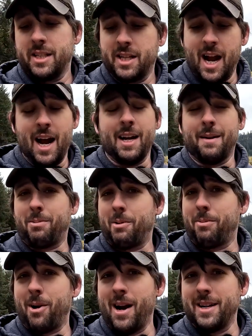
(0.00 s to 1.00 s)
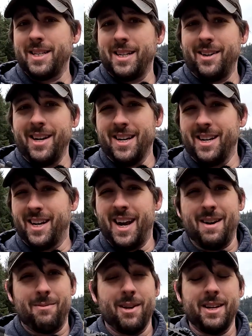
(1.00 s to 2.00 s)
it's kind of proprietary and you
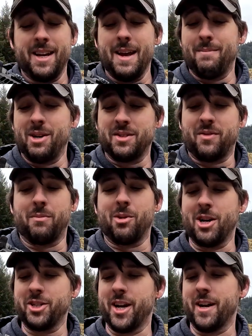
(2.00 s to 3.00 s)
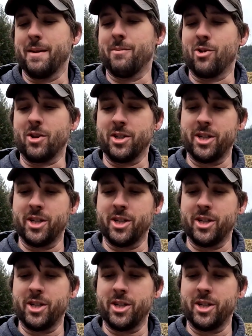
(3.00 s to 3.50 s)
can't really get much from Russia anymore.